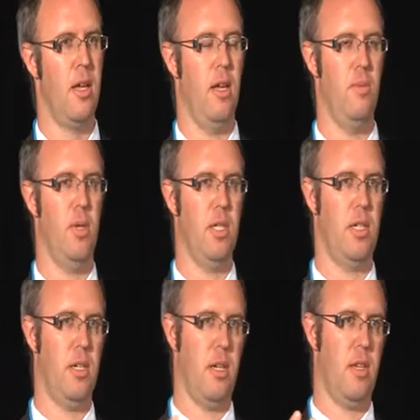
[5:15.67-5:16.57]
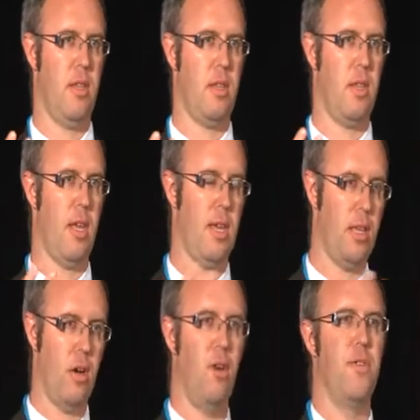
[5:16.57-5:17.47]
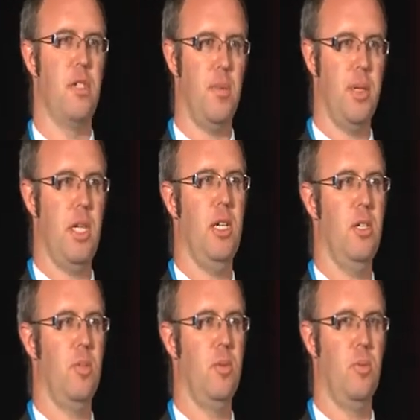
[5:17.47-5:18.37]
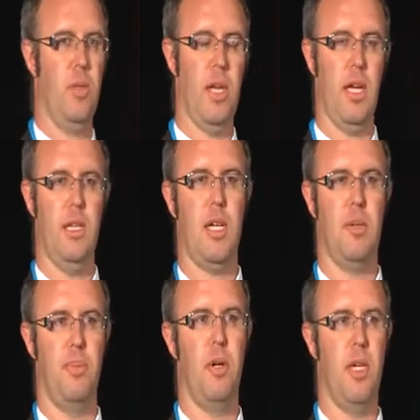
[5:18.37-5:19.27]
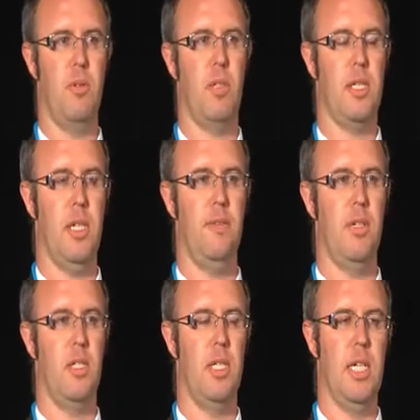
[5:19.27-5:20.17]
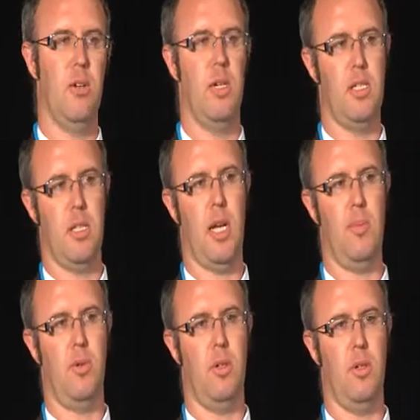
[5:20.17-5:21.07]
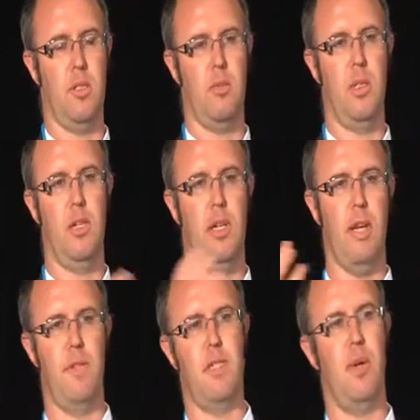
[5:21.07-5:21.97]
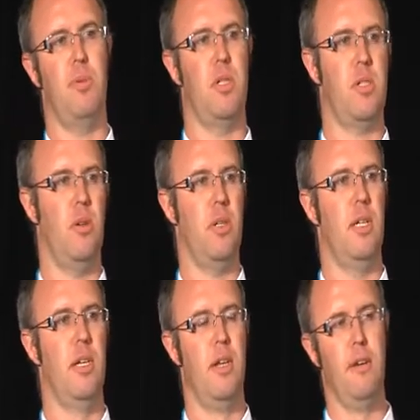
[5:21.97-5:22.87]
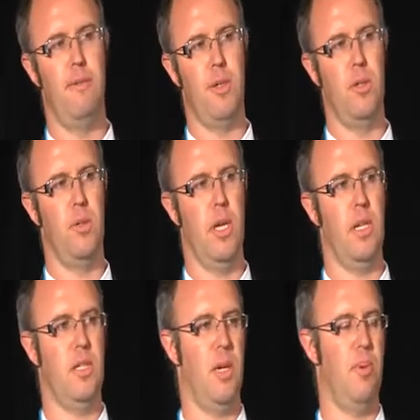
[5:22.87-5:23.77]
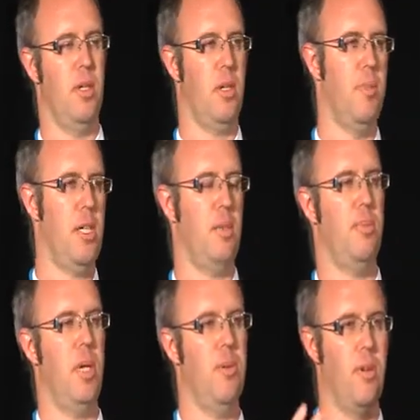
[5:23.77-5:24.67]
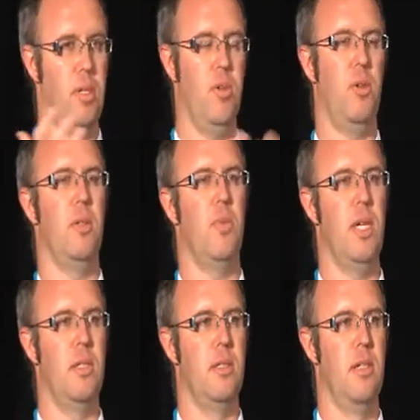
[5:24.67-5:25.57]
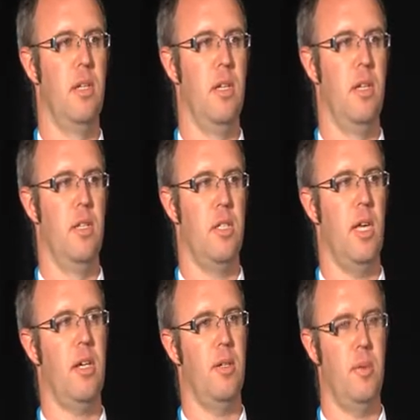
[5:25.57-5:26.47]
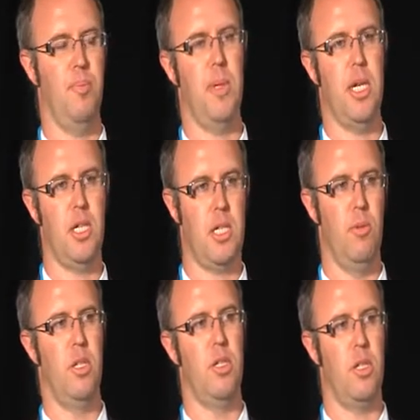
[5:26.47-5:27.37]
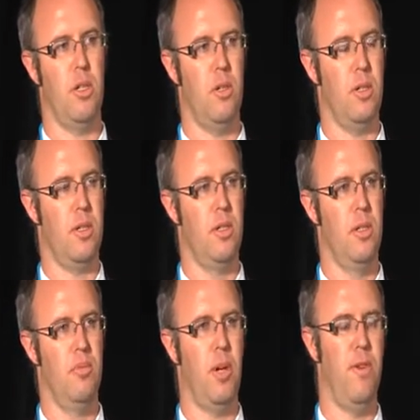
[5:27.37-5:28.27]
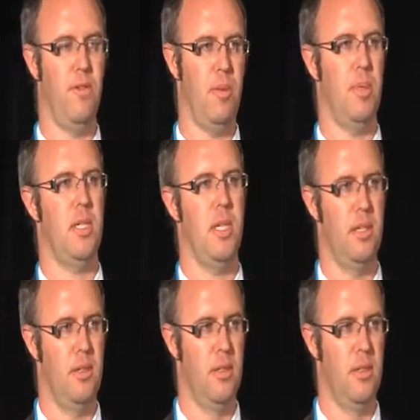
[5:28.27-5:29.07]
in which and that offers the potential in that combined receiver to decrease the capital costs. We don't have a separate solar field and a separate combustion plant, we've got them all in one. So that can potentially reduce the cost by 50%